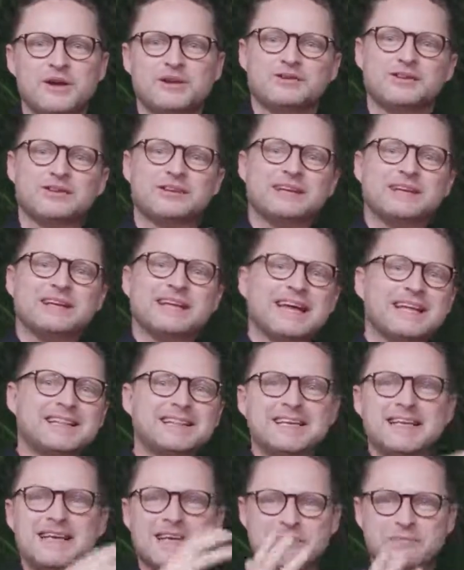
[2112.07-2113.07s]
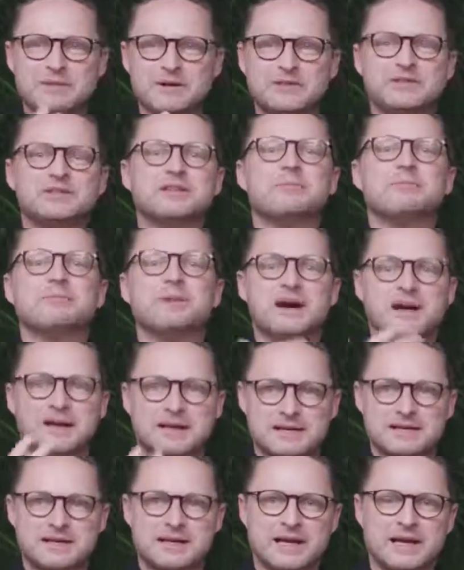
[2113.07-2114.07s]
So they get the image, the
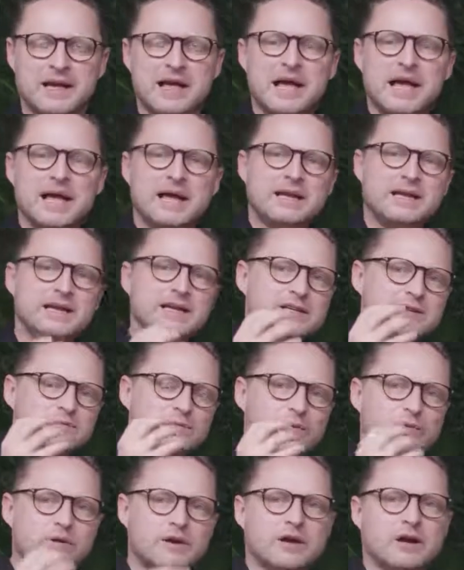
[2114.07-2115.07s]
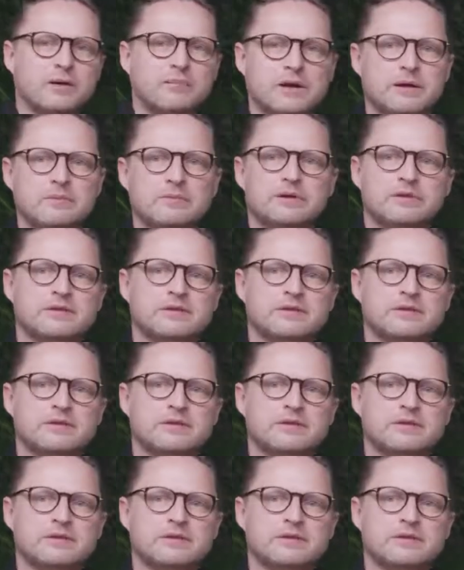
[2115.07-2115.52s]
marketing, and here's where we come in.